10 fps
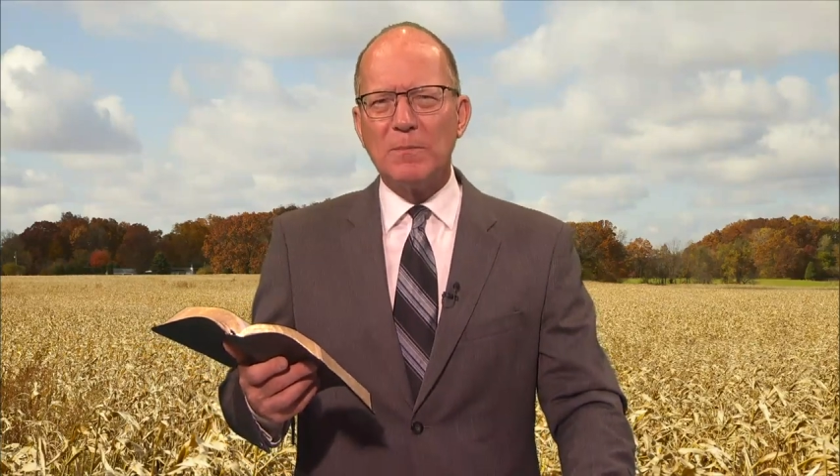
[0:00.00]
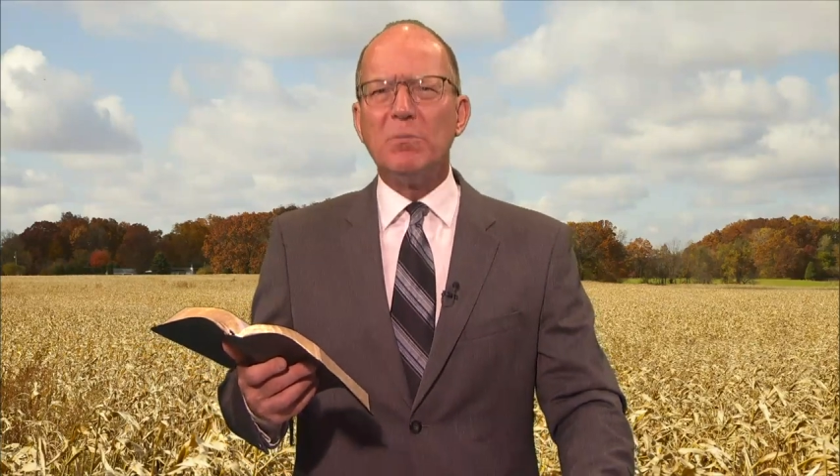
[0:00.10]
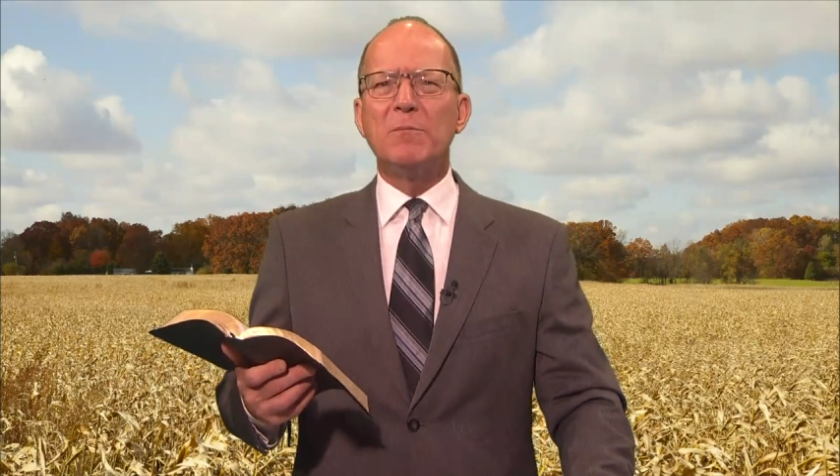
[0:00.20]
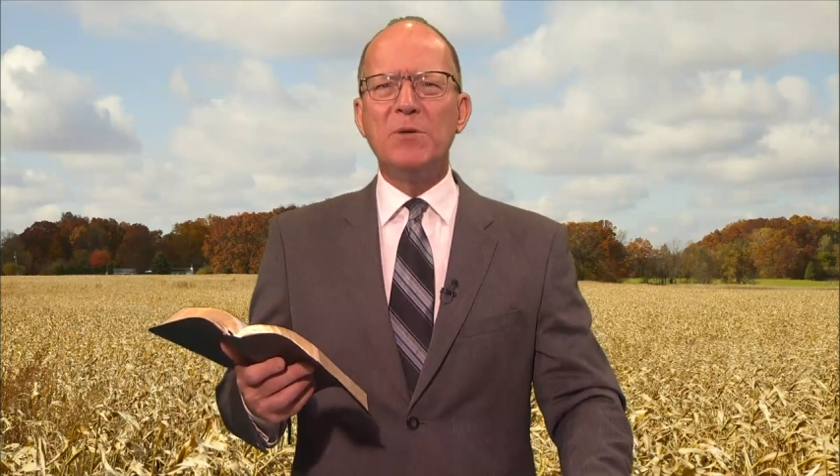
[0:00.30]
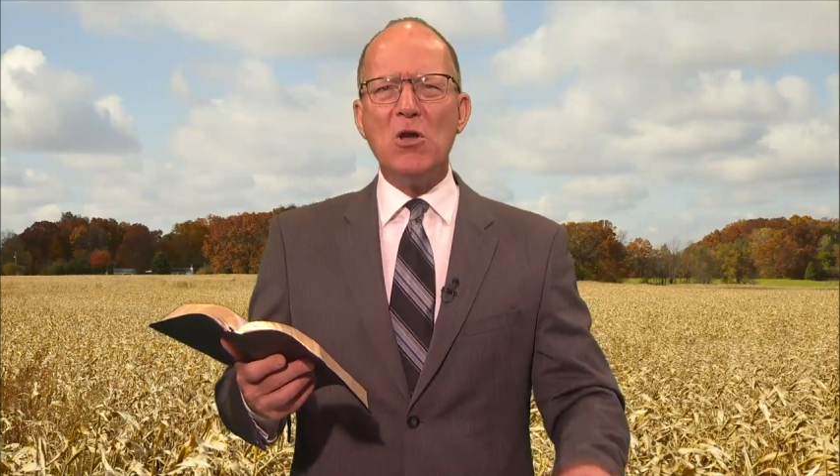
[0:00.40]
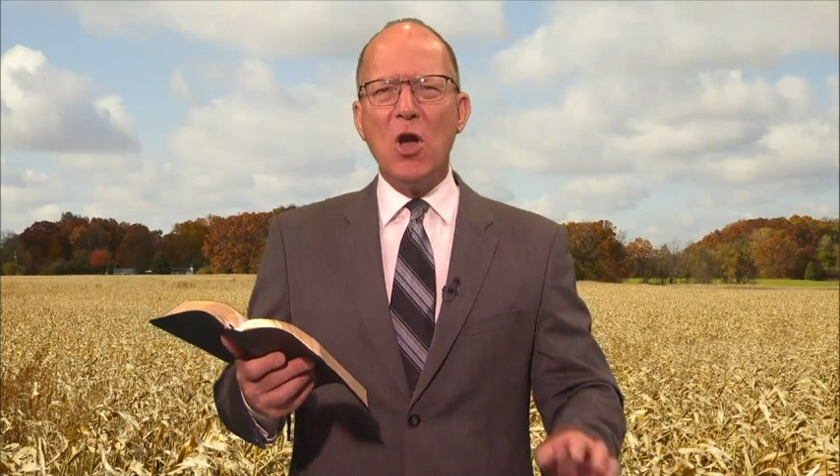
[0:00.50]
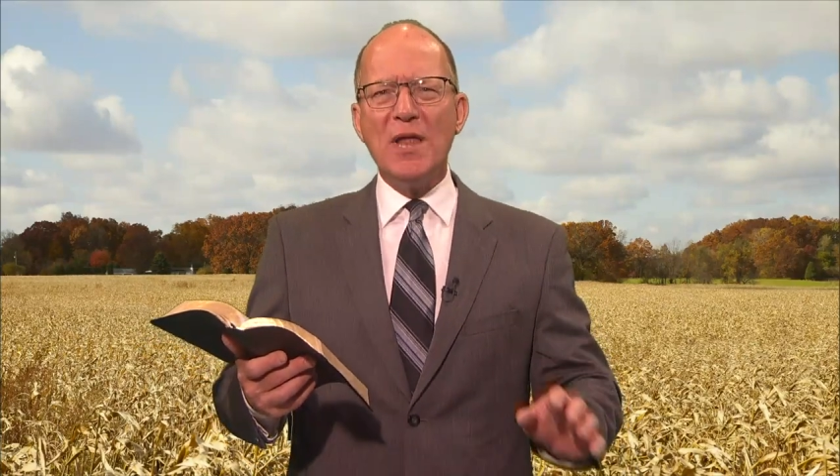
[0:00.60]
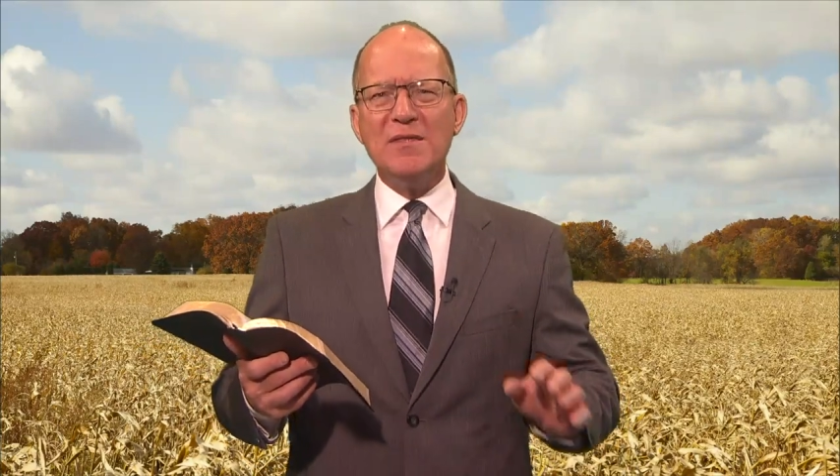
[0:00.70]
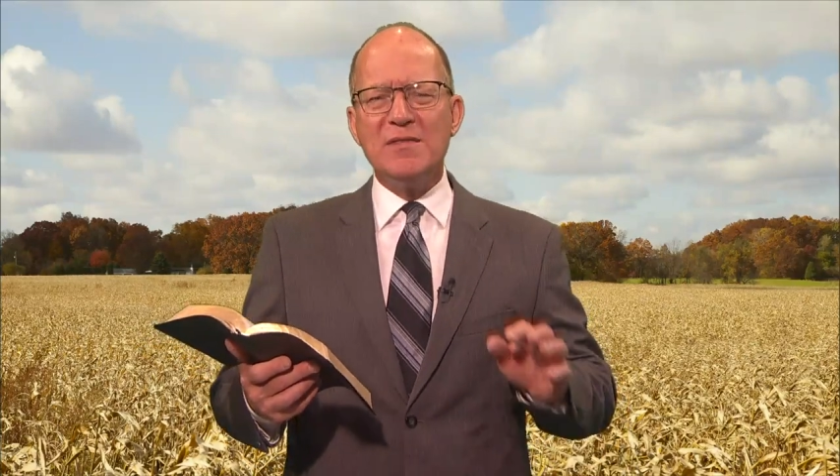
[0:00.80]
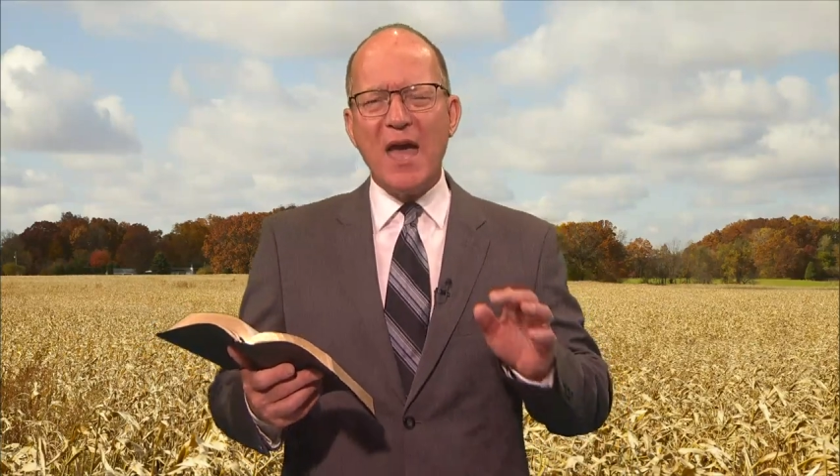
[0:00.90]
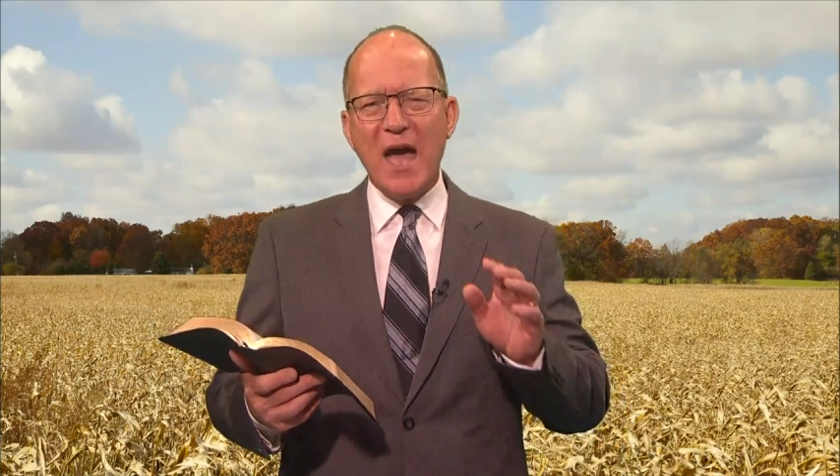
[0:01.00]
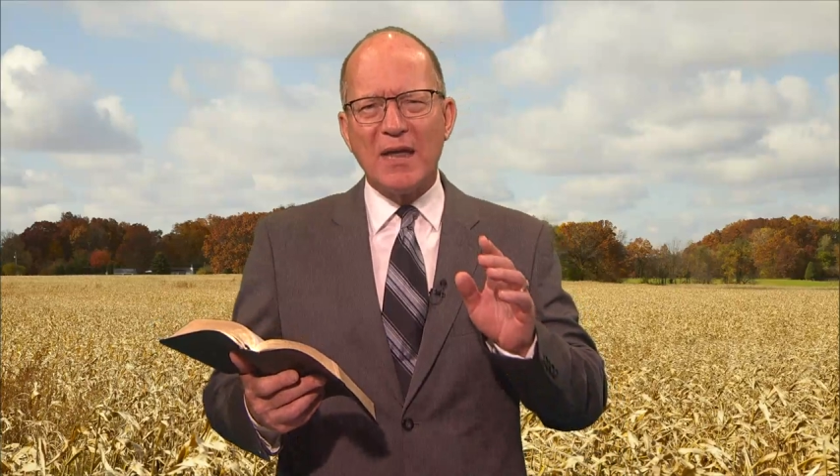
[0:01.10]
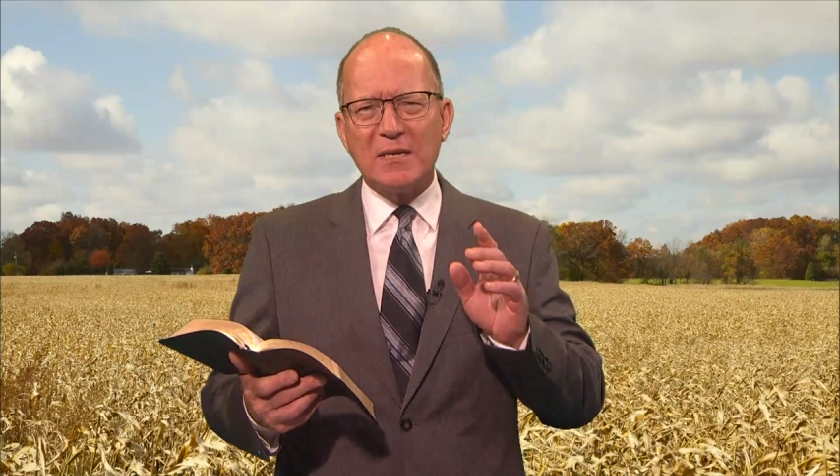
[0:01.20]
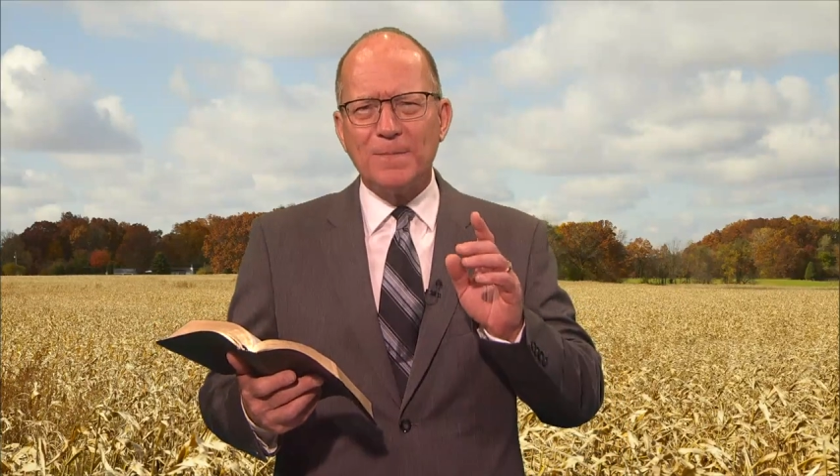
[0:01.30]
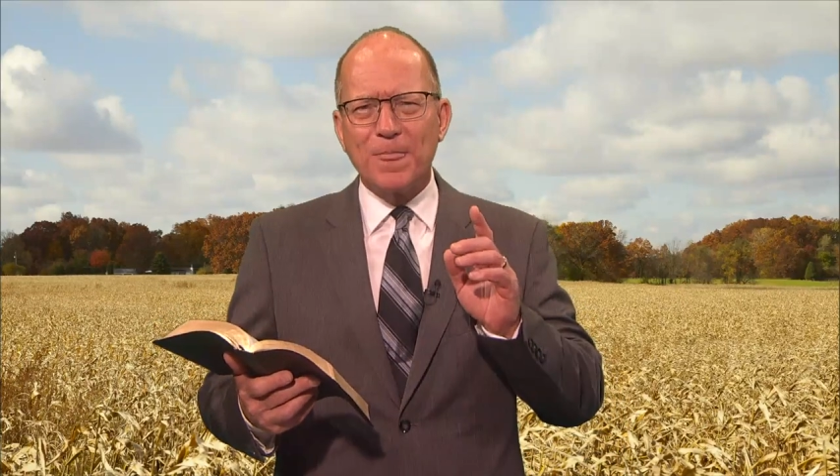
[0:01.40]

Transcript: But beyond that,